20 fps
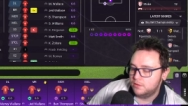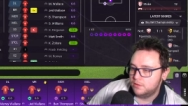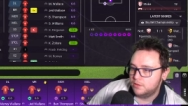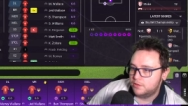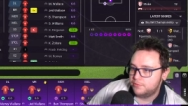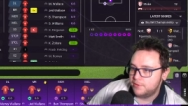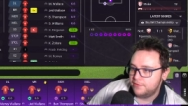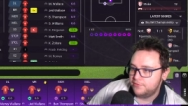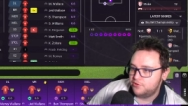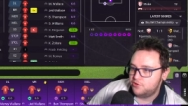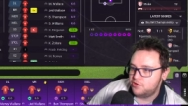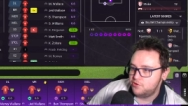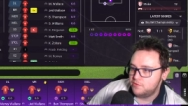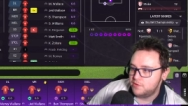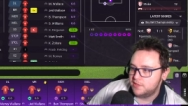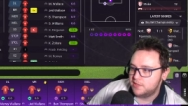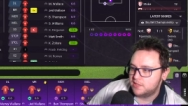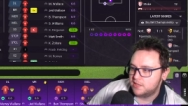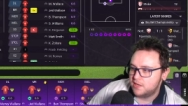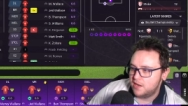should we have shoot
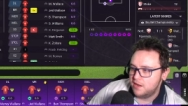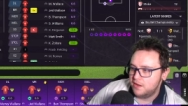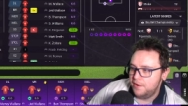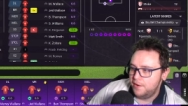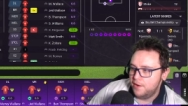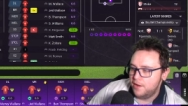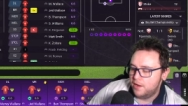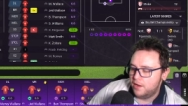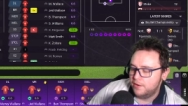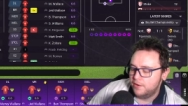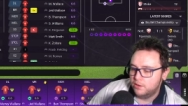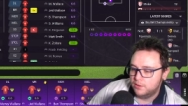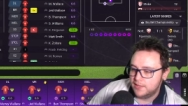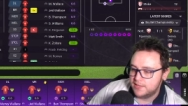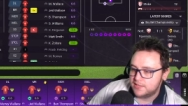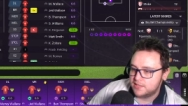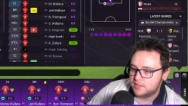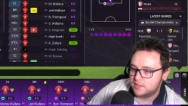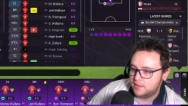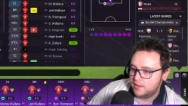on sight or not? No,
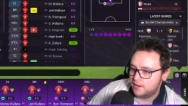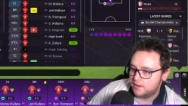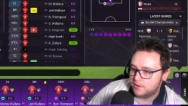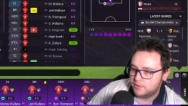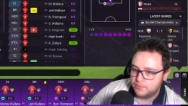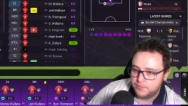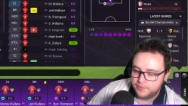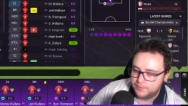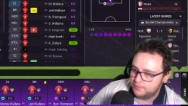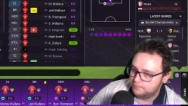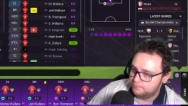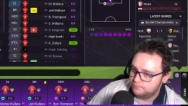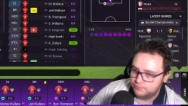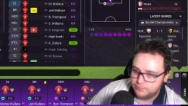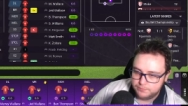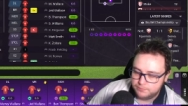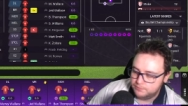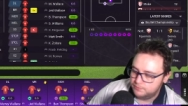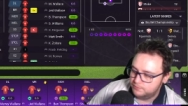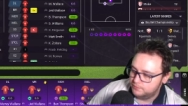let's stick.
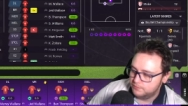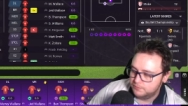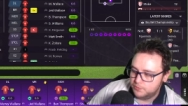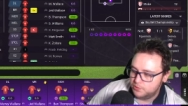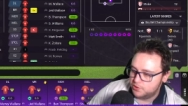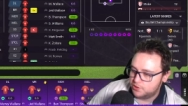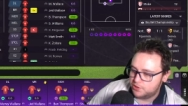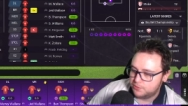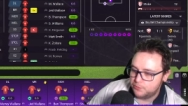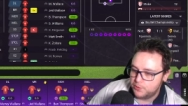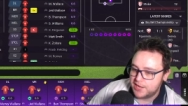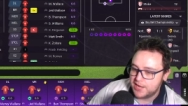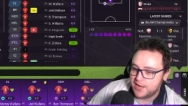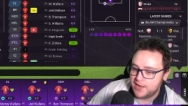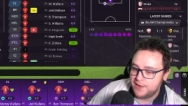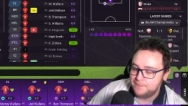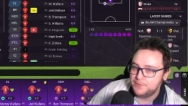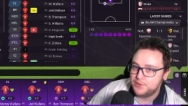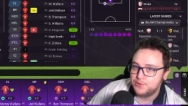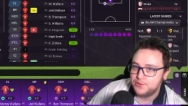We,
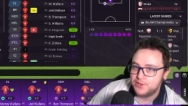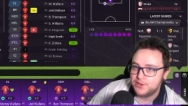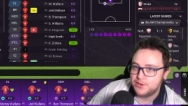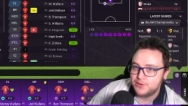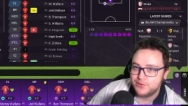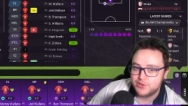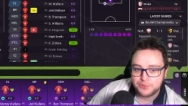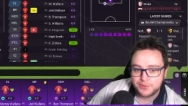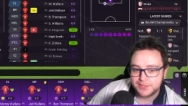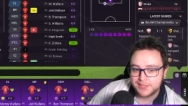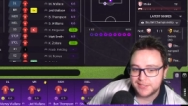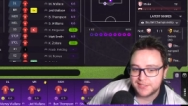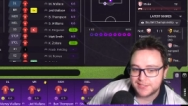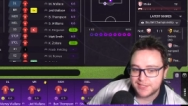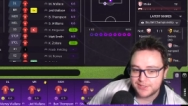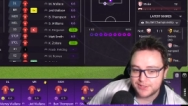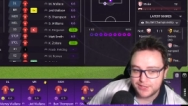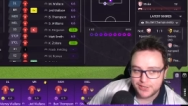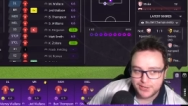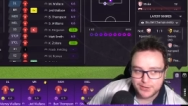can't do the usual
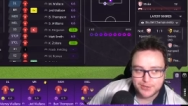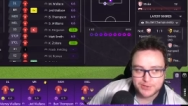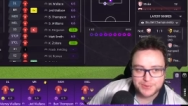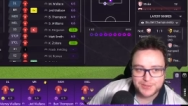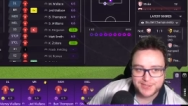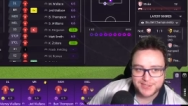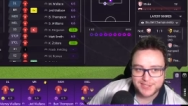the usual